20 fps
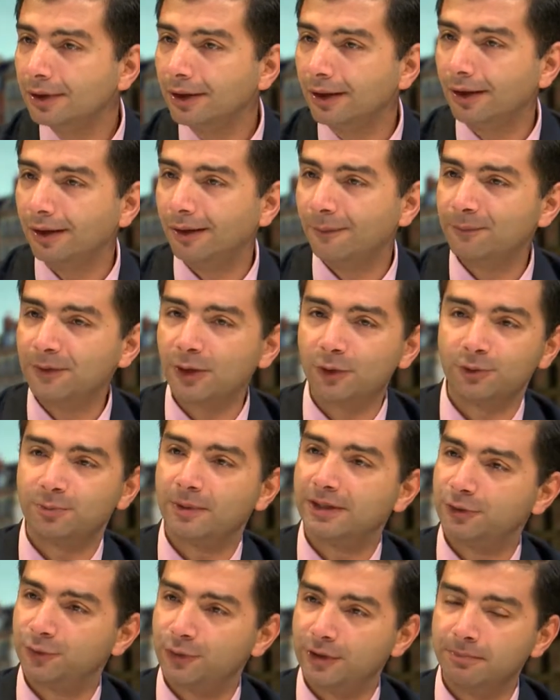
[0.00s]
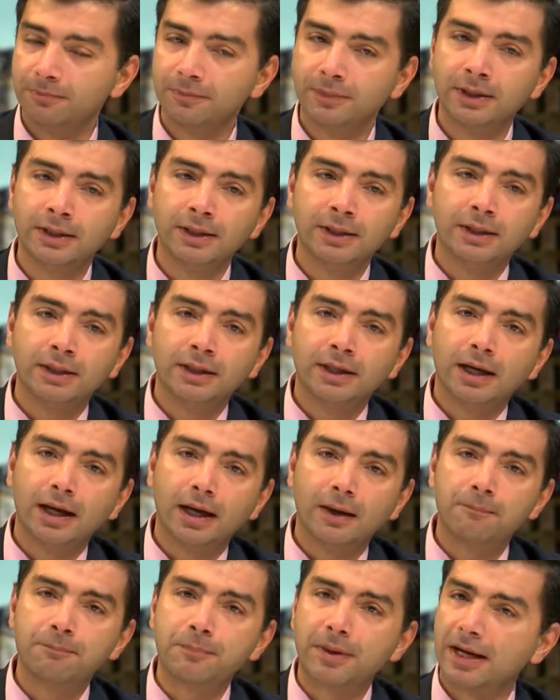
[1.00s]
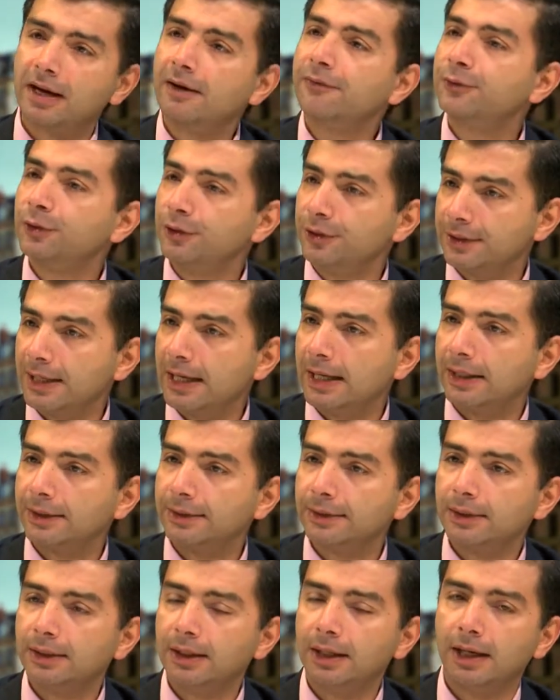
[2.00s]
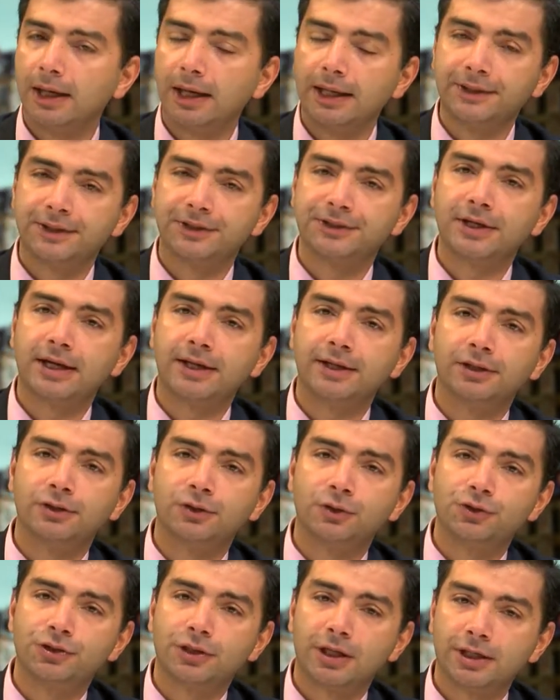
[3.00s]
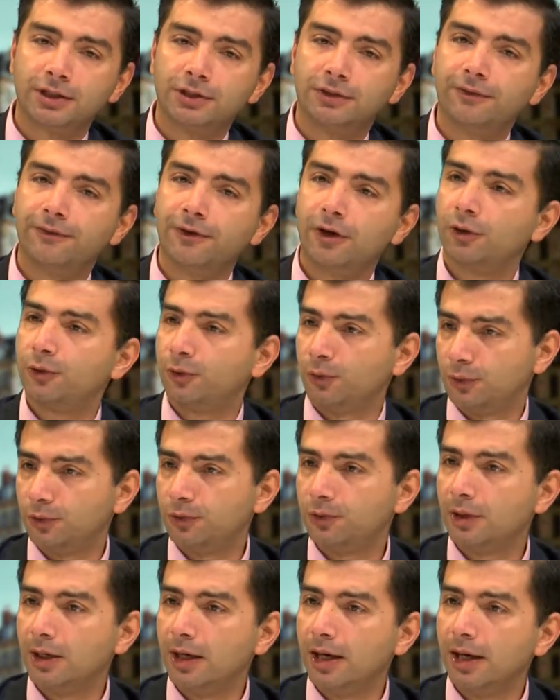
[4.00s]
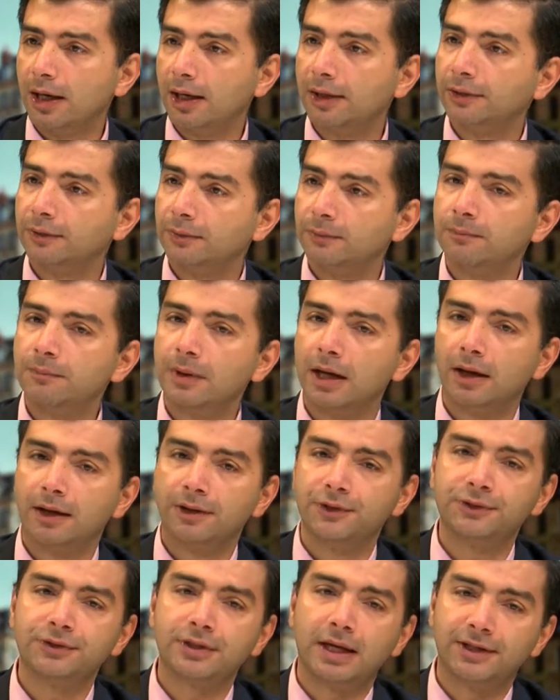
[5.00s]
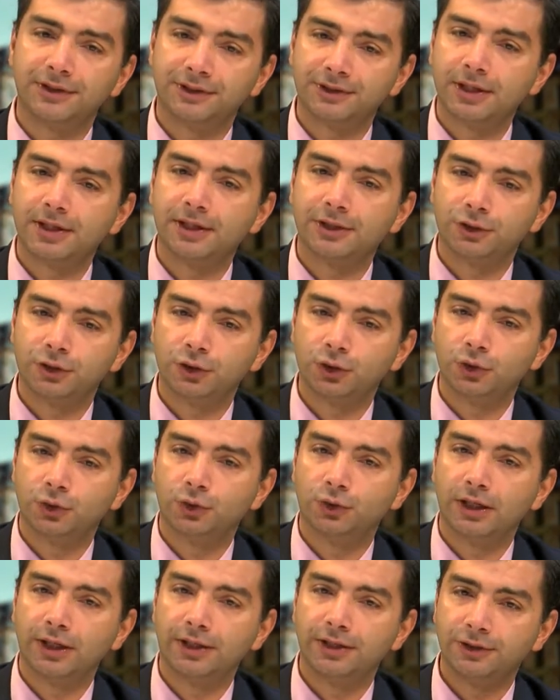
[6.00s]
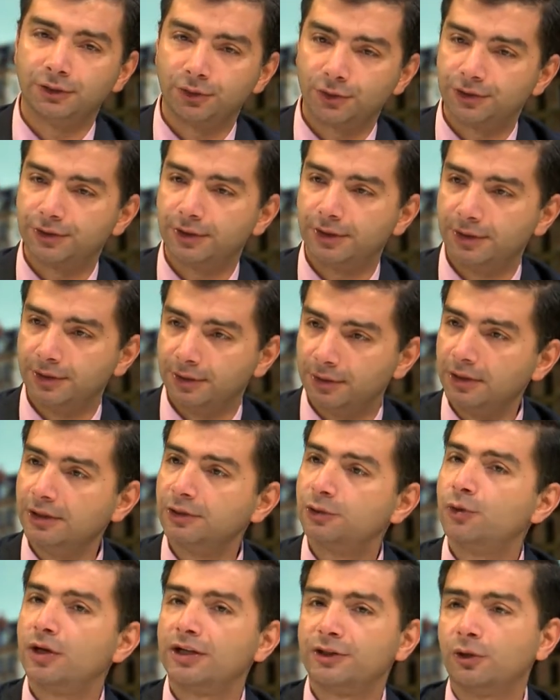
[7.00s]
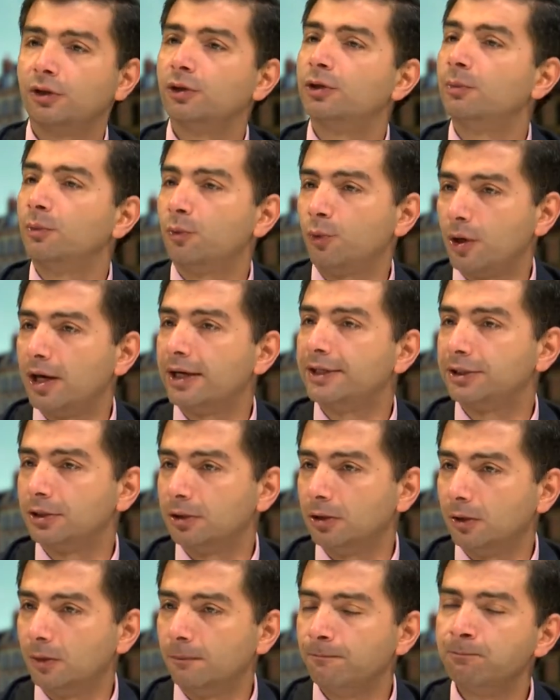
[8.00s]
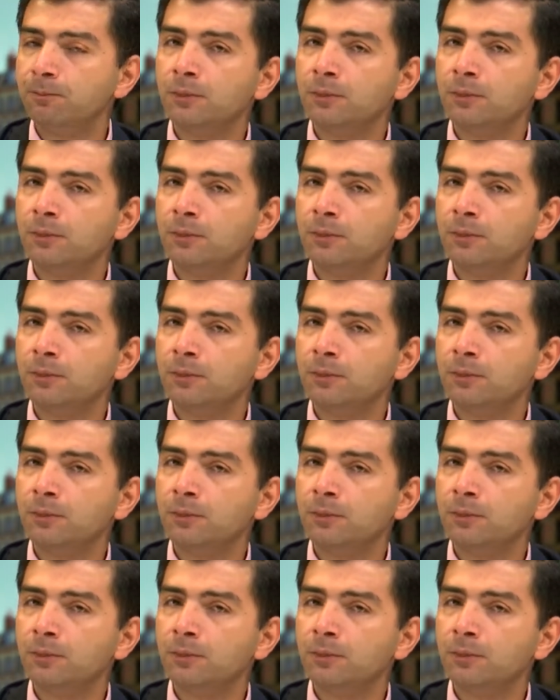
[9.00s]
That was my dream. But after that, I decided to change focus, and I started to get interested in international human rights law.